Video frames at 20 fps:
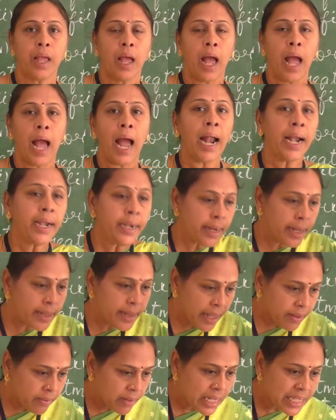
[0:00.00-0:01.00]

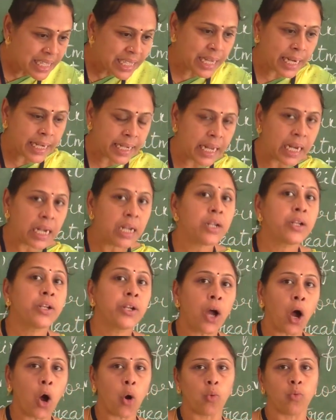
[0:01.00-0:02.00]
and they will settle
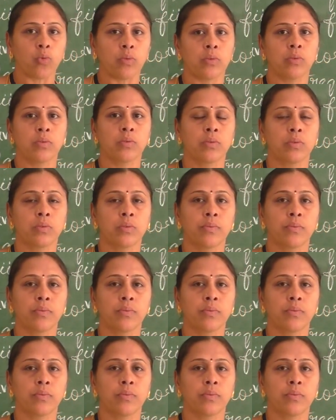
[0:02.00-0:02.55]
down.